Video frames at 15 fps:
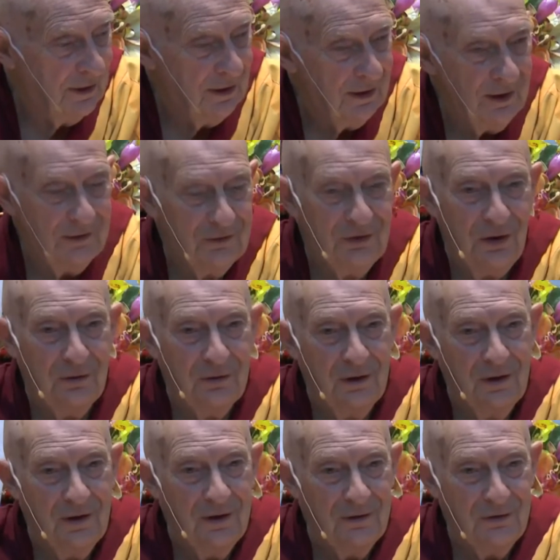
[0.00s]
And so
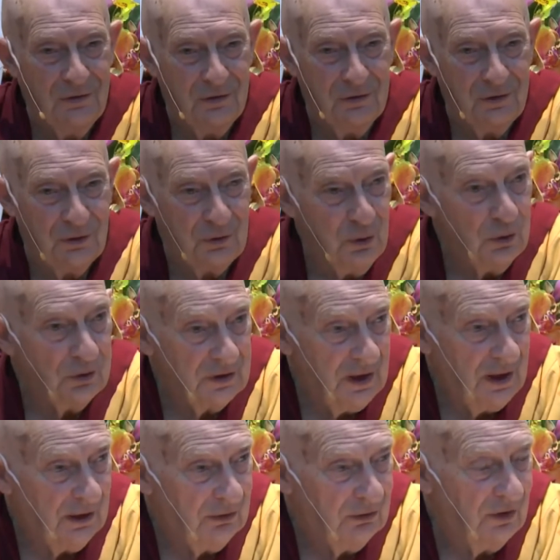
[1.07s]
during the court
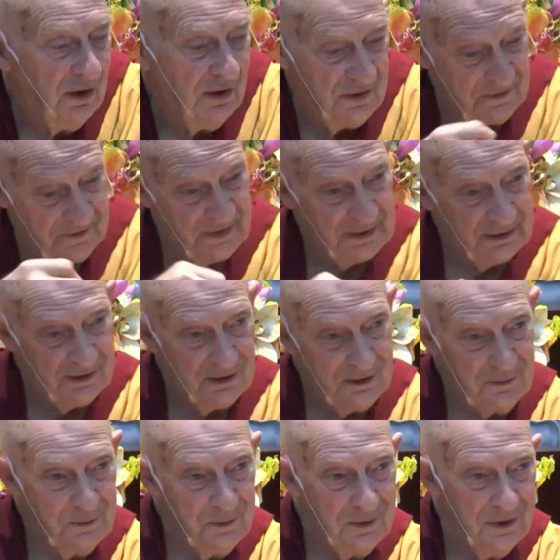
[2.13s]
case, the
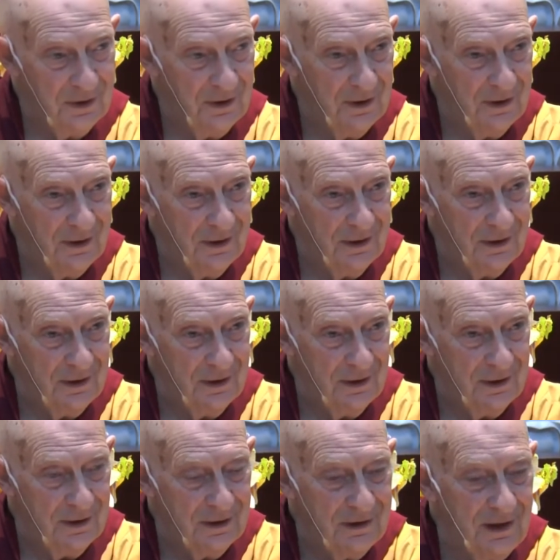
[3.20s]
victim
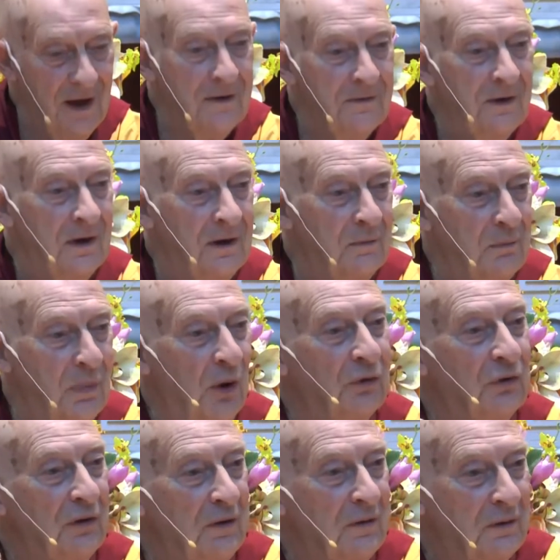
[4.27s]
gave a
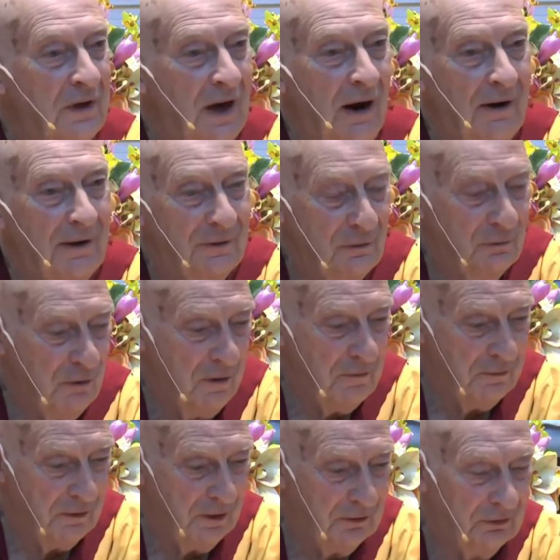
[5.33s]
positive character
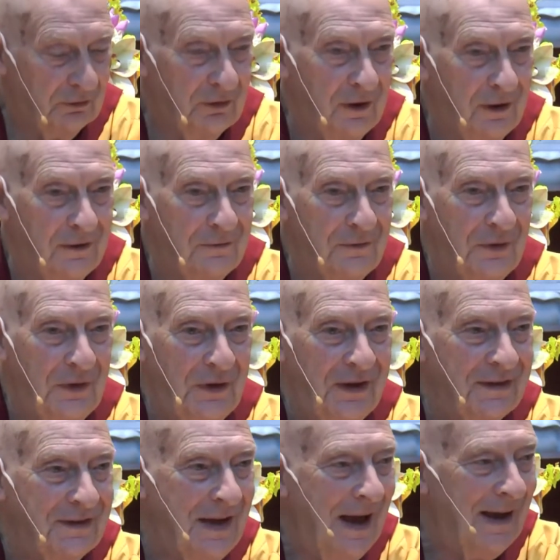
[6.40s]
reference for the
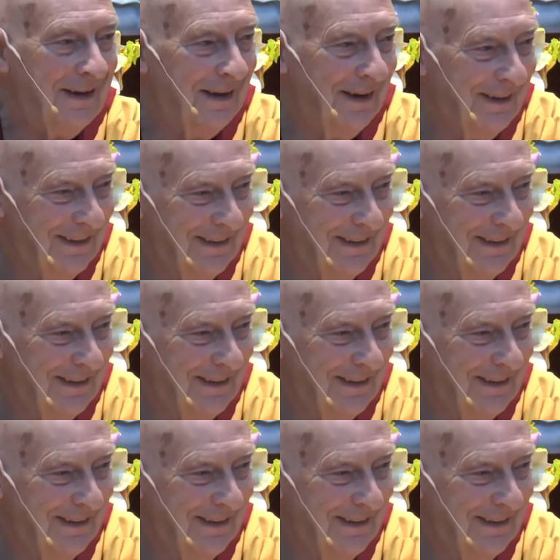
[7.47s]
attacker.